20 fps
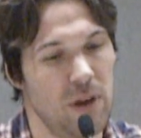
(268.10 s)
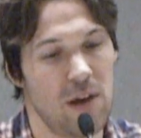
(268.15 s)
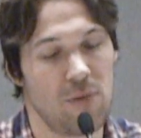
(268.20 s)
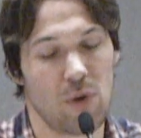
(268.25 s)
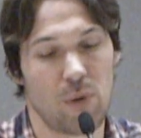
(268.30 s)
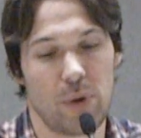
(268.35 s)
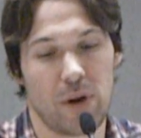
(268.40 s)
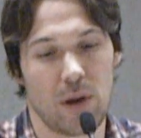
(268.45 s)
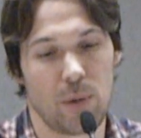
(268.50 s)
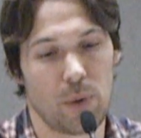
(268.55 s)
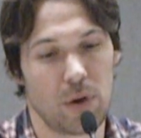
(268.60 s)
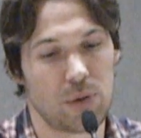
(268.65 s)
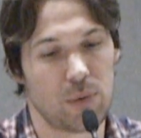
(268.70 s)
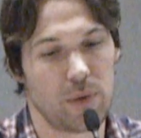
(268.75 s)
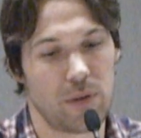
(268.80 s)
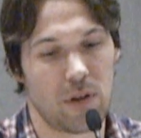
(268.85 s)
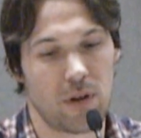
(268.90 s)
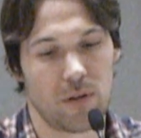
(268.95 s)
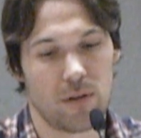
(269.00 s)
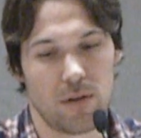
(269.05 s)
I mean, everyone I
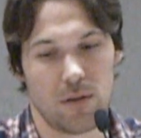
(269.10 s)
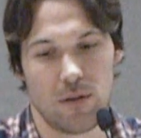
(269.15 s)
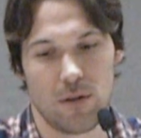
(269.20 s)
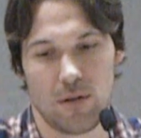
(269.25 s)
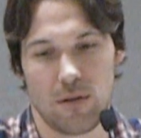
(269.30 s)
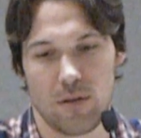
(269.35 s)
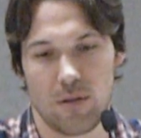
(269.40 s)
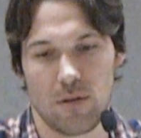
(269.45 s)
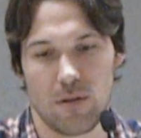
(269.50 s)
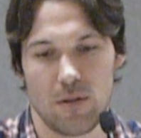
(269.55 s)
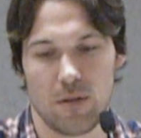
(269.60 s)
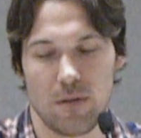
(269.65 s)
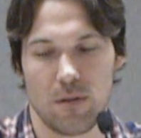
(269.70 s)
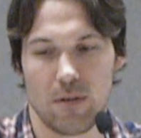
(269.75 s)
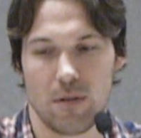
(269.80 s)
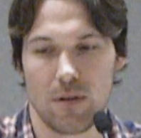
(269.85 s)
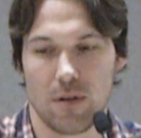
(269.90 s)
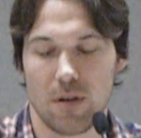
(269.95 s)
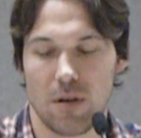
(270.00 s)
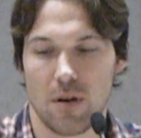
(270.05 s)
worked with on
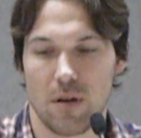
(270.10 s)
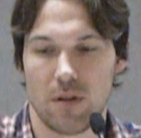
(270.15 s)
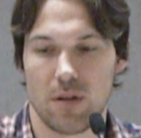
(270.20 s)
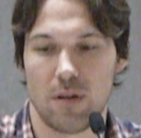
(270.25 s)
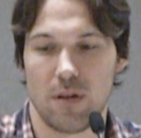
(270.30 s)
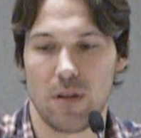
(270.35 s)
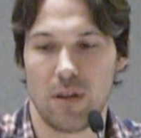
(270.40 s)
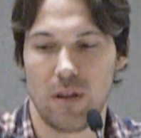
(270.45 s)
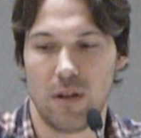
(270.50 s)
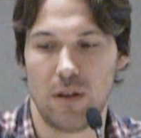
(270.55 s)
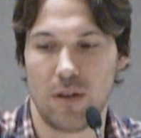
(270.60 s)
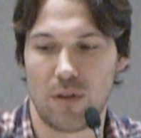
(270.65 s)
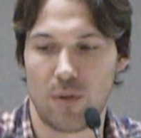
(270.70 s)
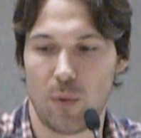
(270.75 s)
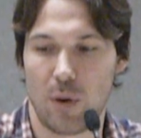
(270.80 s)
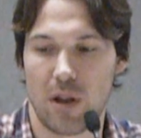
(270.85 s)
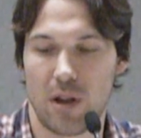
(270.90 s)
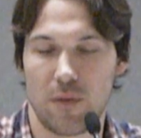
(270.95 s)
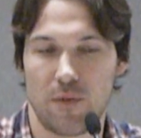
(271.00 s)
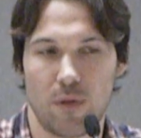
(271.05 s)
the
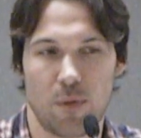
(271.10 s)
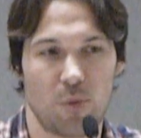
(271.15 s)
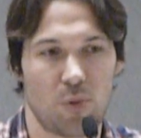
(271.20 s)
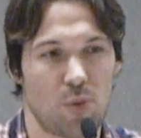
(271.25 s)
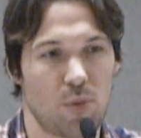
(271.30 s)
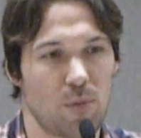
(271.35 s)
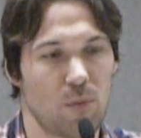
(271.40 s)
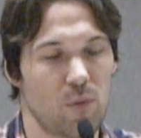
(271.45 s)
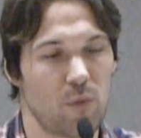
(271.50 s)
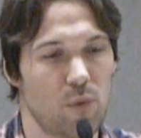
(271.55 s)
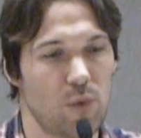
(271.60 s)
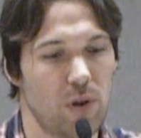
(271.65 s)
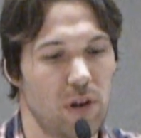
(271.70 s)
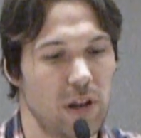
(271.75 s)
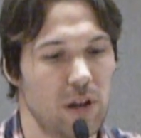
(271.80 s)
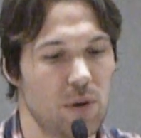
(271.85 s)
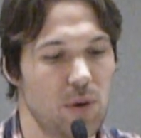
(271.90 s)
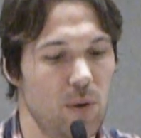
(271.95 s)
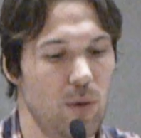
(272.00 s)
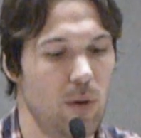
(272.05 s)
Twilight films were
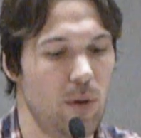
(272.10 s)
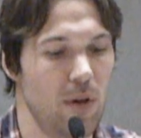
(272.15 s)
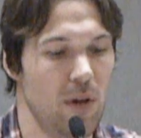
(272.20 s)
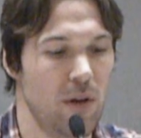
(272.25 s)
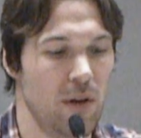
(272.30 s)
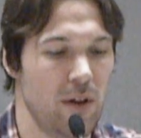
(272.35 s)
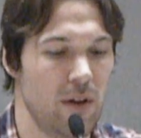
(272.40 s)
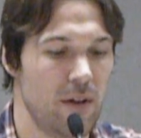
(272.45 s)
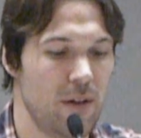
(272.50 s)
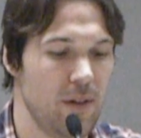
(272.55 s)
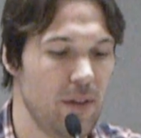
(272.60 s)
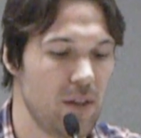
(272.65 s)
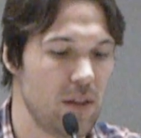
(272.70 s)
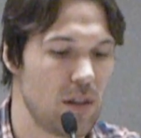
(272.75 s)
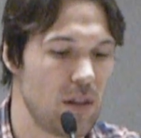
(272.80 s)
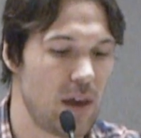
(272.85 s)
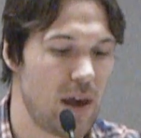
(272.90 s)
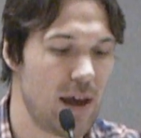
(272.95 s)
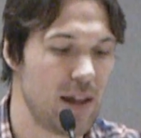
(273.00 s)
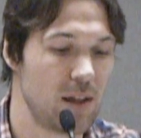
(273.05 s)
really cool.
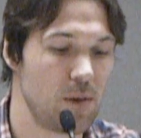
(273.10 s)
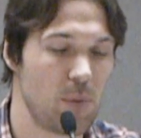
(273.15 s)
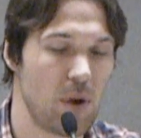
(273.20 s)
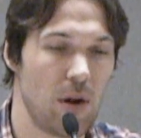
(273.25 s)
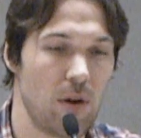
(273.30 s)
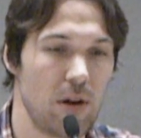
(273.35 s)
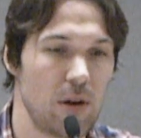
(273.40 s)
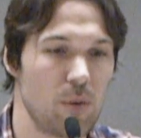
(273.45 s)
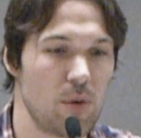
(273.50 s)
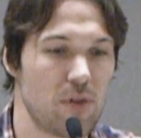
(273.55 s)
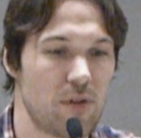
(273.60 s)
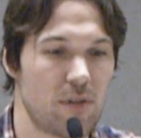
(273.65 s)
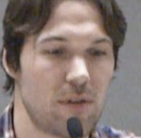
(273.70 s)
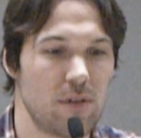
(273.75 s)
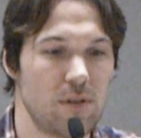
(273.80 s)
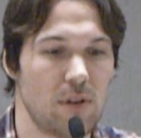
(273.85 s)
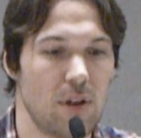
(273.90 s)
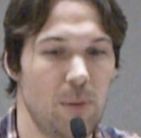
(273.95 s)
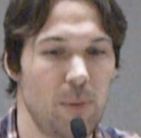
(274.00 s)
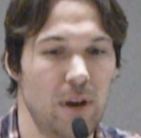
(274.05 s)
Halle Berry was,
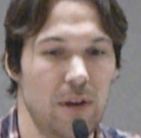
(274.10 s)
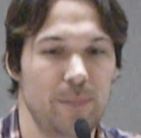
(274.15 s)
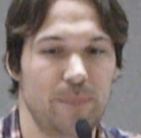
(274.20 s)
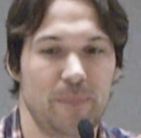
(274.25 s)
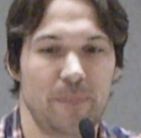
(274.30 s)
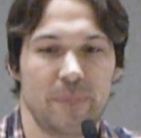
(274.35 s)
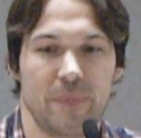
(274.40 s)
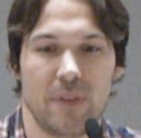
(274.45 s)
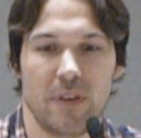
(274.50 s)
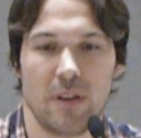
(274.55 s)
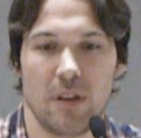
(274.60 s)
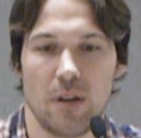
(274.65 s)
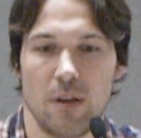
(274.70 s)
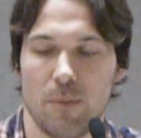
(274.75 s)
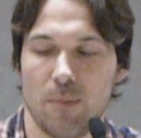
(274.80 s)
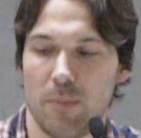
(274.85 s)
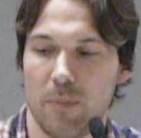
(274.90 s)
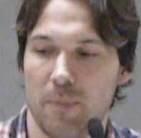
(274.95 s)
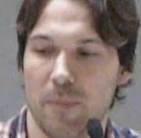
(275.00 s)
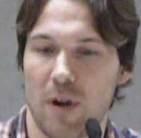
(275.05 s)
I mean,
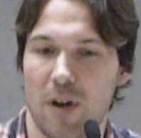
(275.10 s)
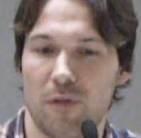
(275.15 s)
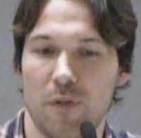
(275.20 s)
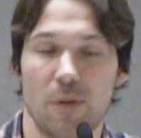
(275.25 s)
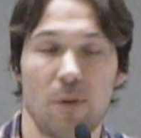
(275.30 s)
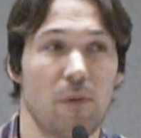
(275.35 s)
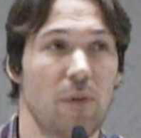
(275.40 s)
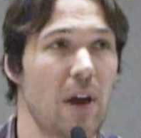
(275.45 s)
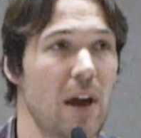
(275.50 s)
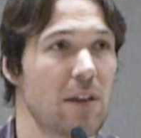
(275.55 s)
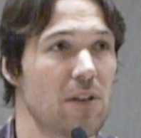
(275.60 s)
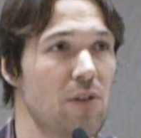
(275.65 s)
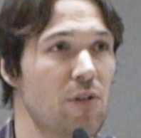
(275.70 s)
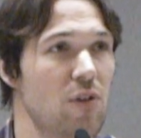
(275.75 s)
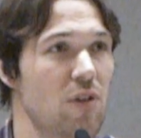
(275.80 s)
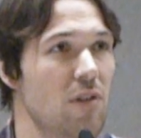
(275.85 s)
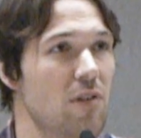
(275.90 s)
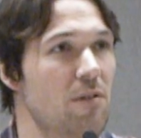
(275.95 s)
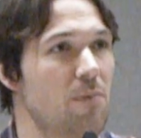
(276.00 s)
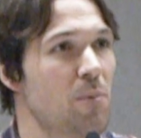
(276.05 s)
apart from the fact
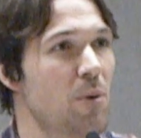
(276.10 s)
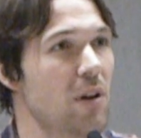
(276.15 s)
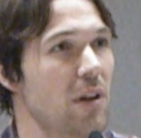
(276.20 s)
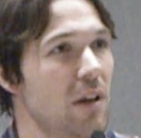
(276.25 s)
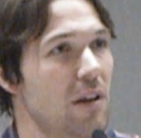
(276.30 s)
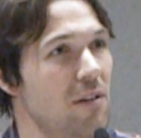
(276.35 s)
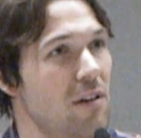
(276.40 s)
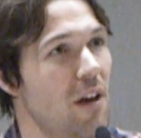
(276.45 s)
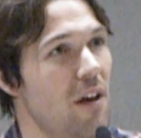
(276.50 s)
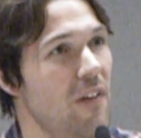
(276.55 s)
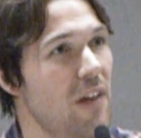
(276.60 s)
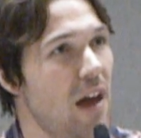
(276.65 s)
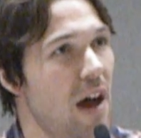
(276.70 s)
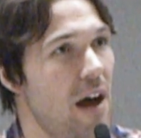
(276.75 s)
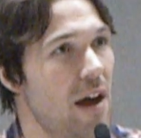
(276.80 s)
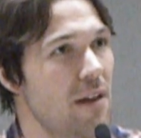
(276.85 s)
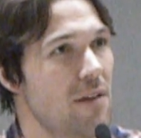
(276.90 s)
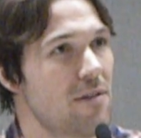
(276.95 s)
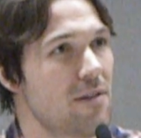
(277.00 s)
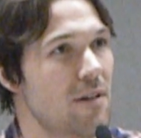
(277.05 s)
that she's pretty easy on the
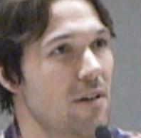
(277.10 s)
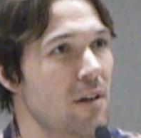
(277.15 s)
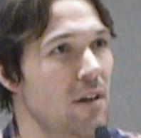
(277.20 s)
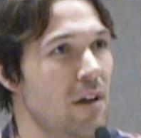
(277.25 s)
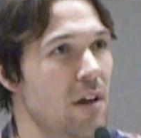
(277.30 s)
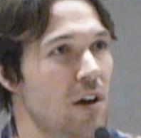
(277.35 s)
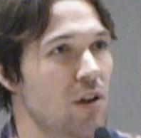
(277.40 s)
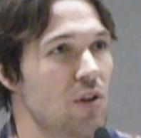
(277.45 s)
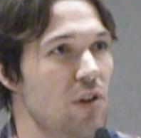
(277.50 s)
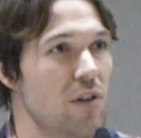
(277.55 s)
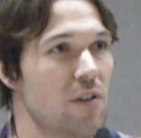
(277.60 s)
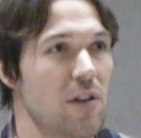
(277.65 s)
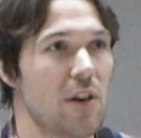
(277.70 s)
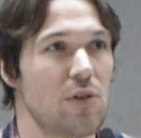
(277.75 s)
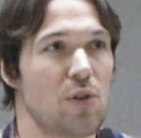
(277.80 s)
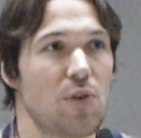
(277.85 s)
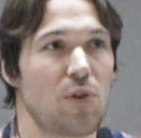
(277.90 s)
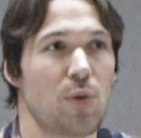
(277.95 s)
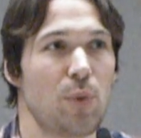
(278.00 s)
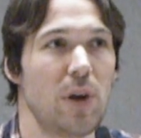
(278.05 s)
eyes, she's
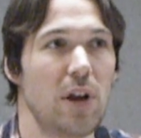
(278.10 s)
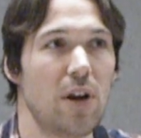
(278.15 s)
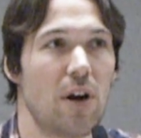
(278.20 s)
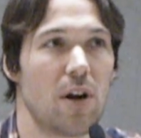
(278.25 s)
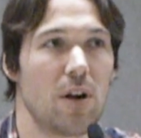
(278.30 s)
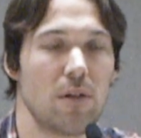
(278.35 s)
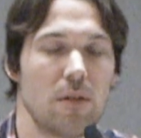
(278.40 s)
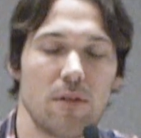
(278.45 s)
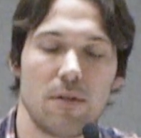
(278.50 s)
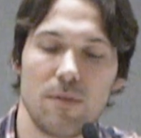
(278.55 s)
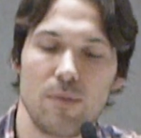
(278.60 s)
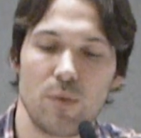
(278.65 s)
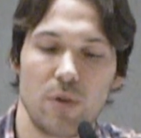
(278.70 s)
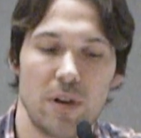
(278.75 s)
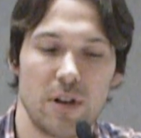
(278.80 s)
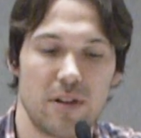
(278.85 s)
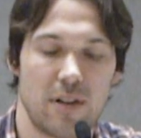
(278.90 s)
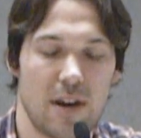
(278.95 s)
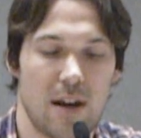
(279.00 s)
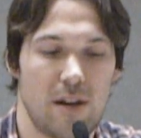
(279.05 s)
such a sweetheart,
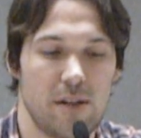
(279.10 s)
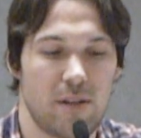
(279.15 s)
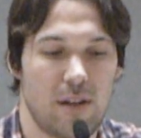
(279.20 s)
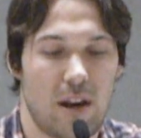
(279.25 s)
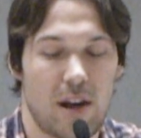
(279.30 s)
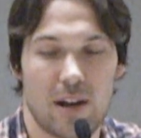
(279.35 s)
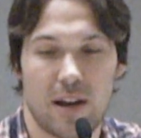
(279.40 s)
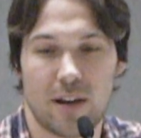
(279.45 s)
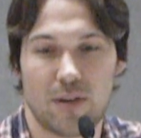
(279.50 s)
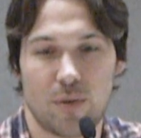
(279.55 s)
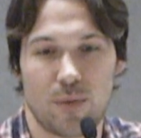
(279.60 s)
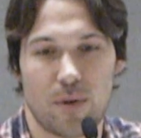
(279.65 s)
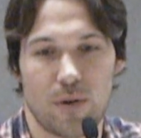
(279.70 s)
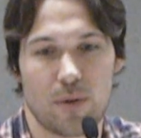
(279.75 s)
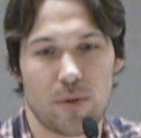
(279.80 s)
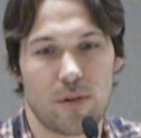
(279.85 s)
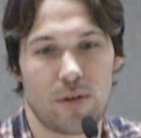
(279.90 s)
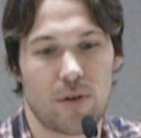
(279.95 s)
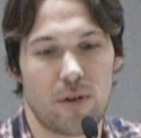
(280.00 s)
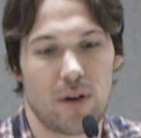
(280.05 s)
really talented. I'd like to
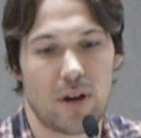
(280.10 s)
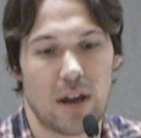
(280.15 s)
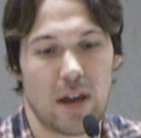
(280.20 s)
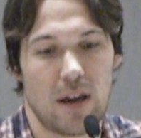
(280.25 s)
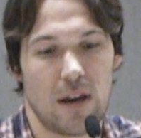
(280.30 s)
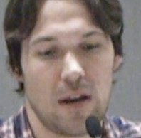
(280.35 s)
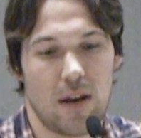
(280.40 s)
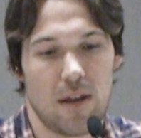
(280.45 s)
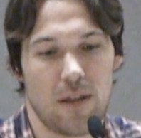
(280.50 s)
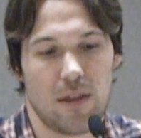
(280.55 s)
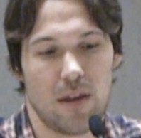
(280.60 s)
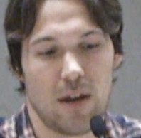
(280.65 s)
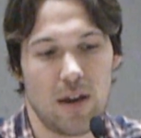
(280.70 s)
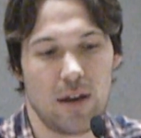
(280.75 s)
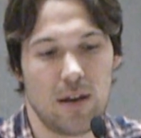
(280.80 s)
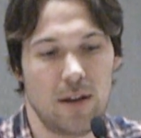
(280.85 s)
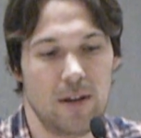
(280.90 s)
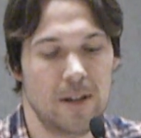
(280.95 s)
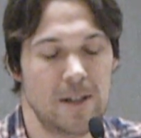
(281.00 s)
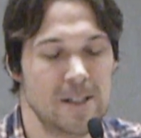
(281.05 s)
work with her again, I
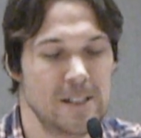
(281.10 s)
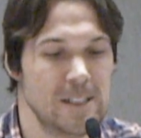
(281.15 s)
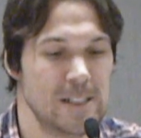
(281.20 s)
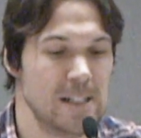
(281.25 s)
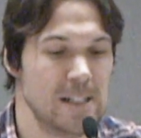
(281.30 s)
think.